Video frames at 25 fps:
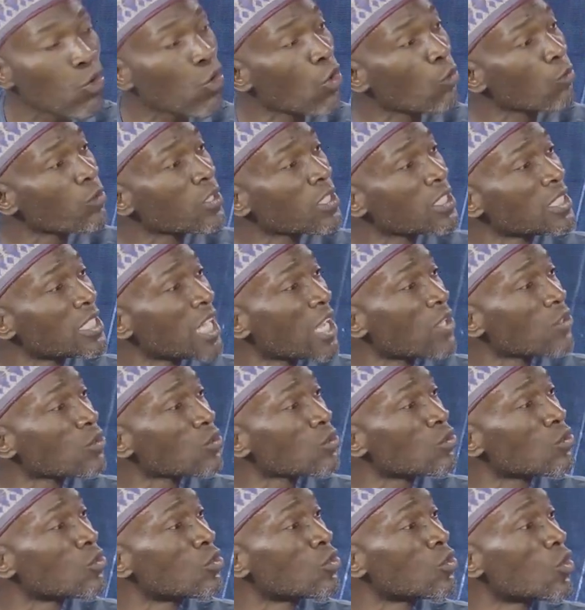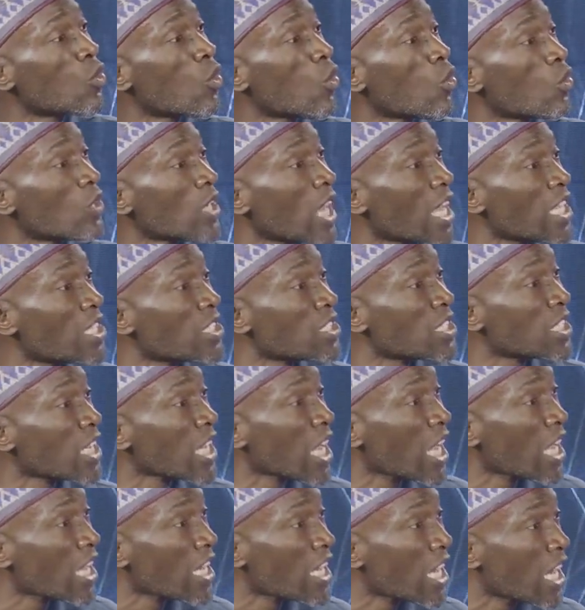to complete down to no
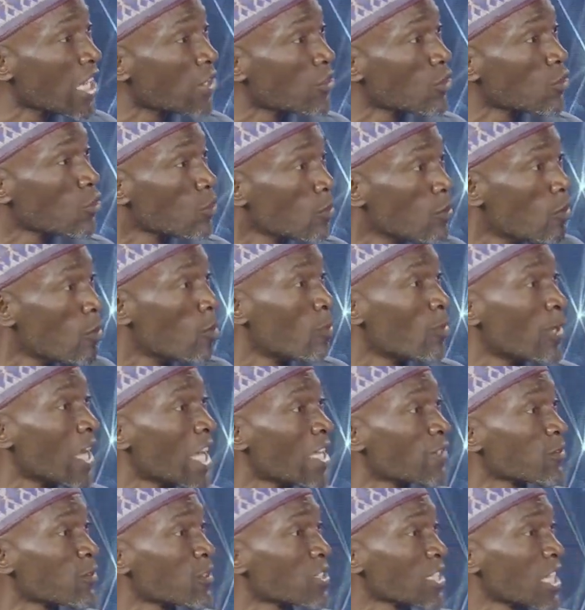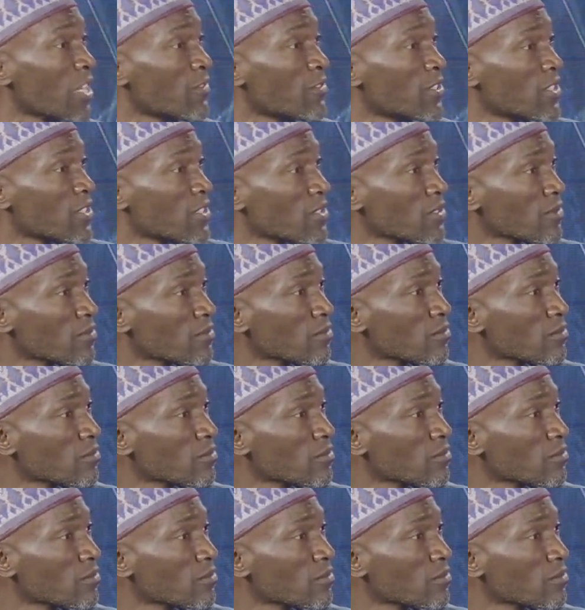Nigerian graduate will mobilize for service.